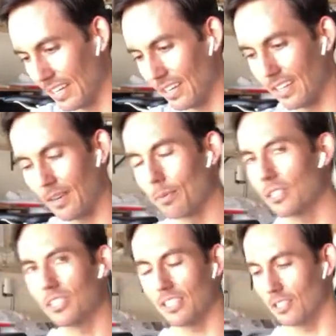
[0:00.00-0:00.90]
Erica,
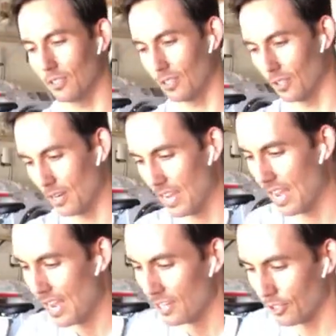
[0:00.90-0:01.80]
appreciate you too.
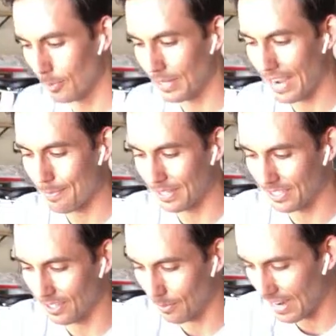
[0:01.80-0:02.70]
Triple cap in a
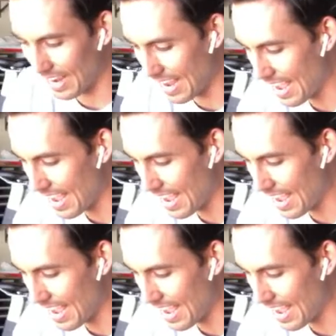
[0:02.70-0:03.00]
good way.